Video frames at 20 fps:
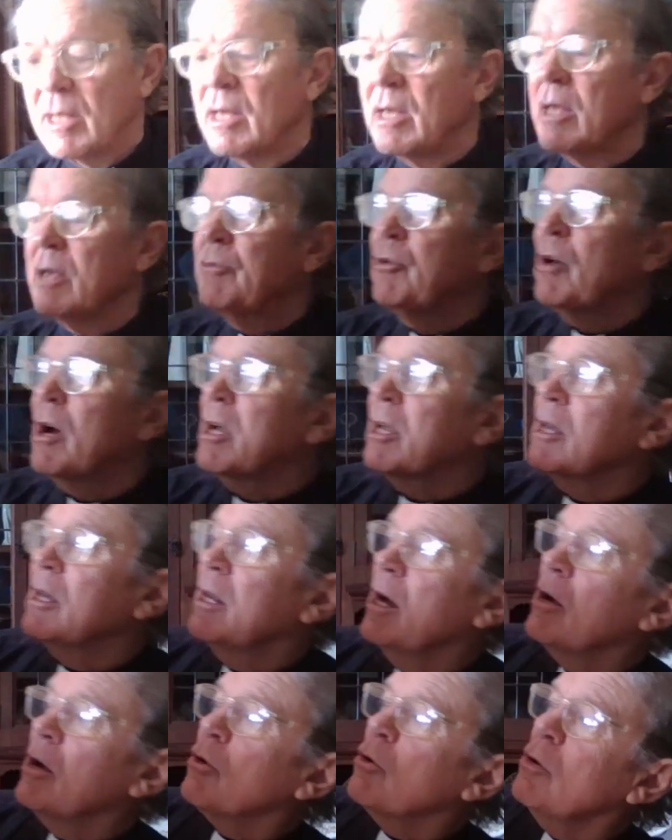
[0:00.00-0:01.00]
If I
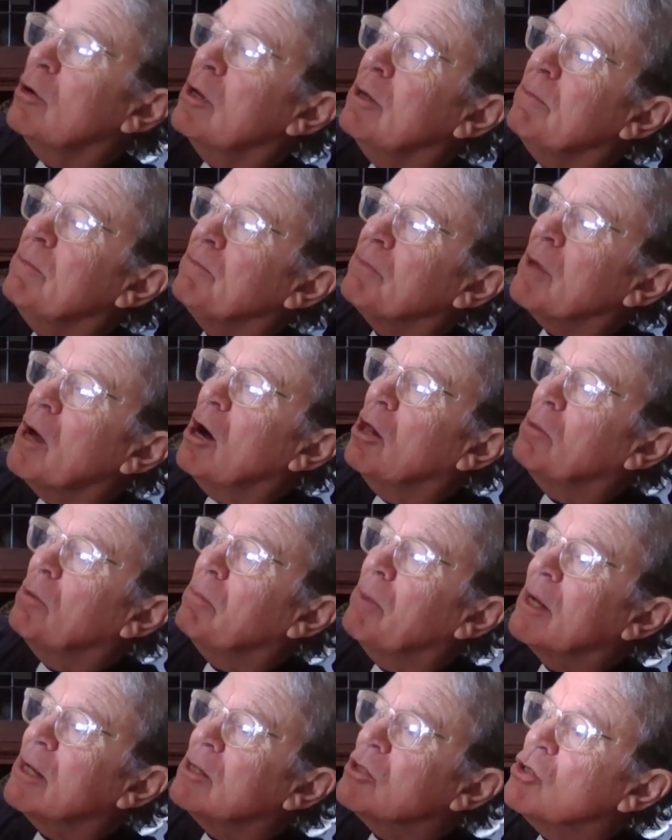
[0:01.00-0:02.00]
get hungry, I'll
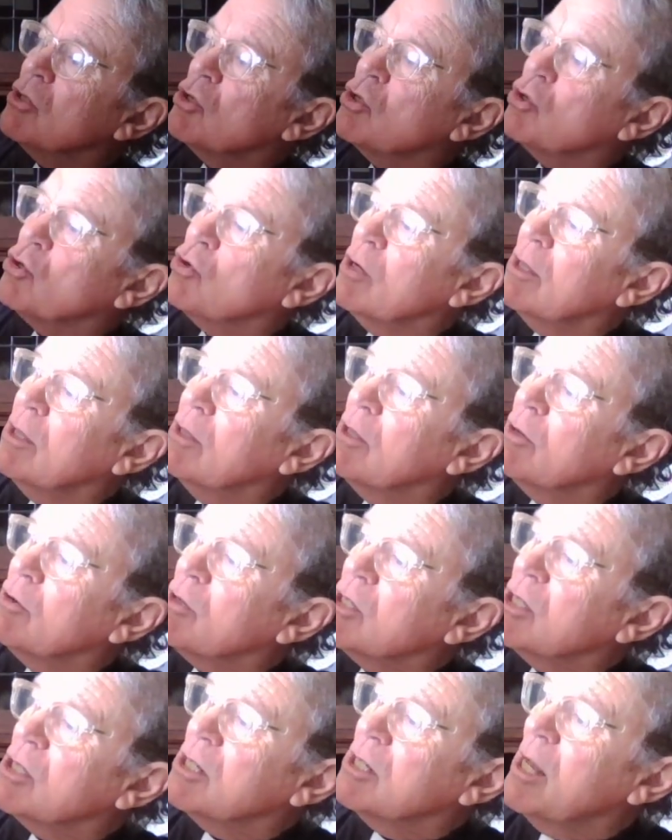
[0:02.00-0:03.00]
make us a treat. There are
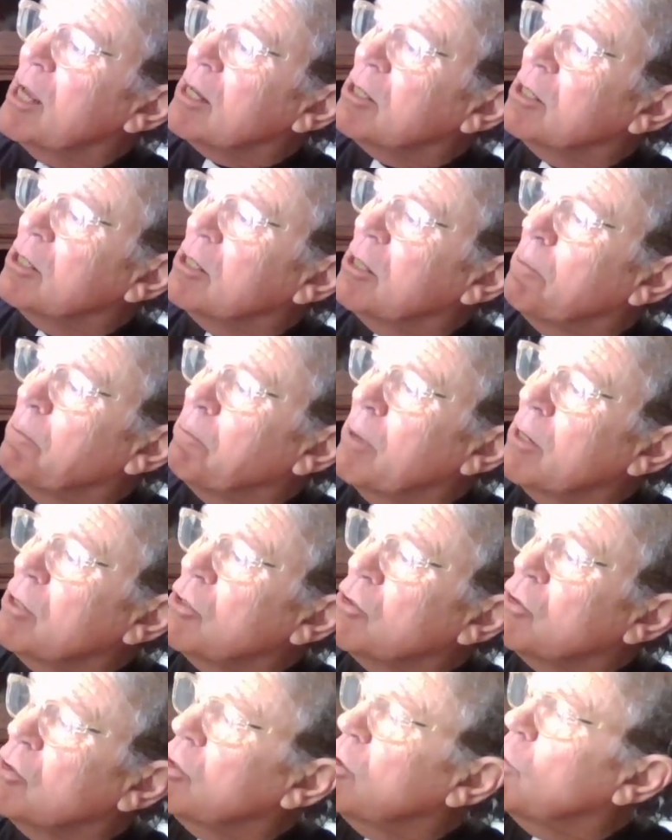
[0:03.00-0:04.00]
snacks in the
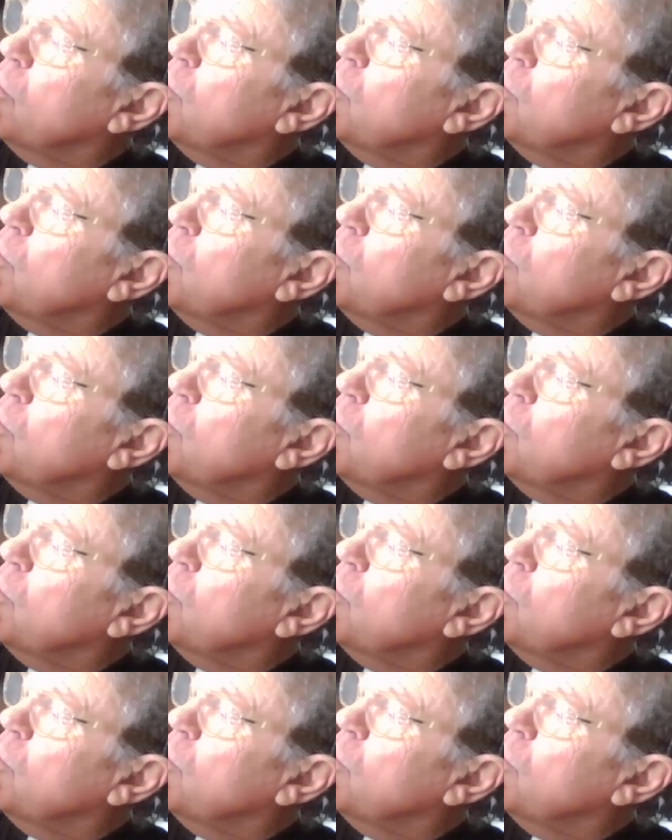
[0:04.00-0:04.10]
pantry. You're